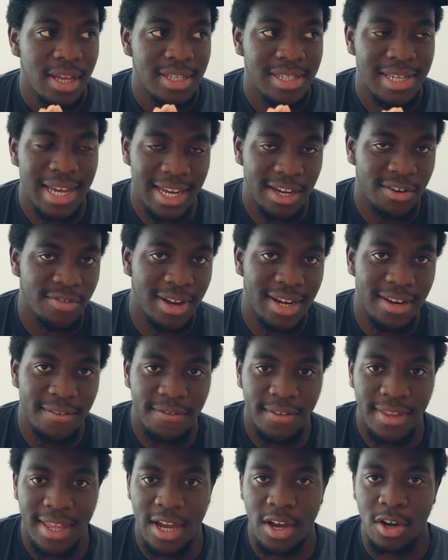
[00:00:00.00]
take credit
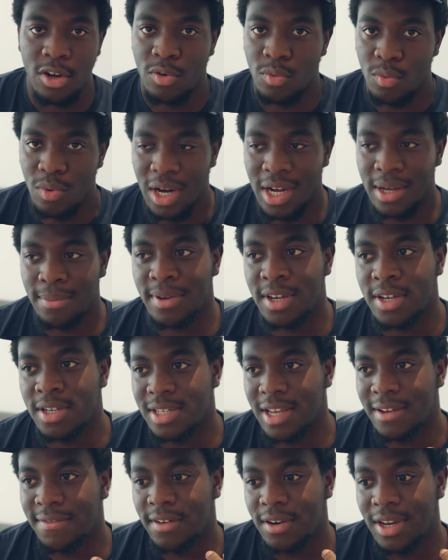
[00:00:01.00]
for their own work
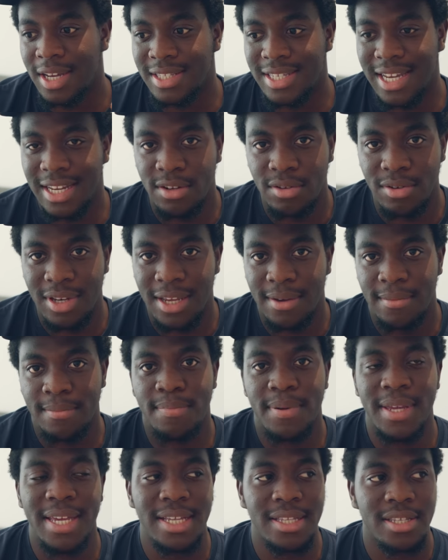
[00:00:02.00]
because I feel like Daniel Lee
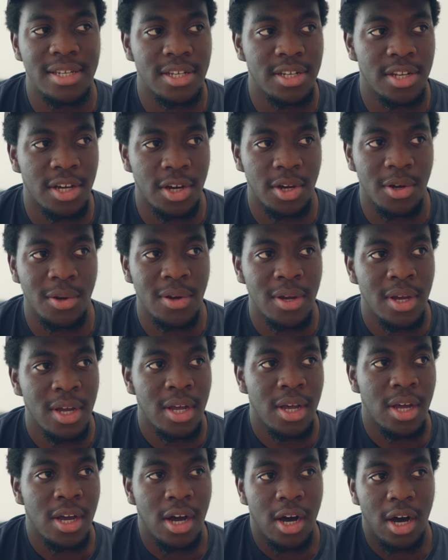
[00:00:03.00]
and Peter Do
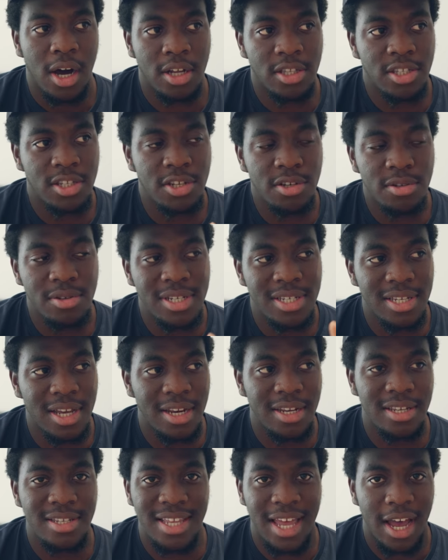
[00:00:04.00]
are two
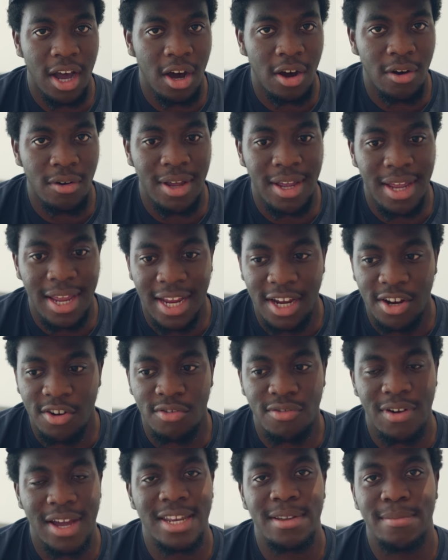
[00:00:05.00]
designers that are
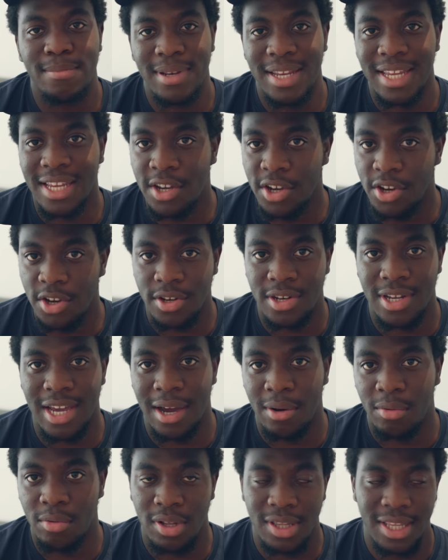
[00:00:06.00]
incredibly good
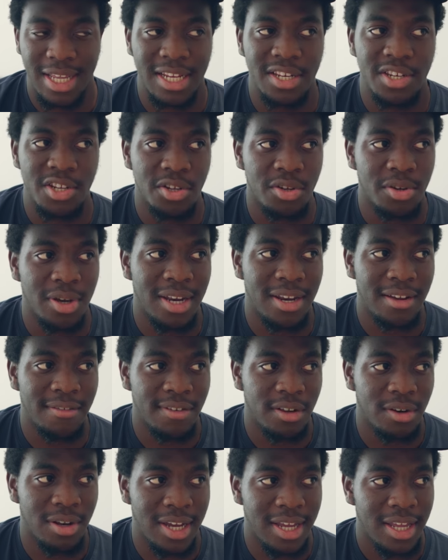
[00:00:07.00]
at what they do. And I
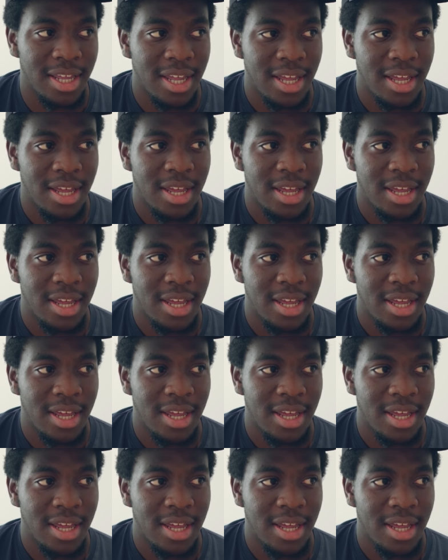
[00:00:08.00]
feel like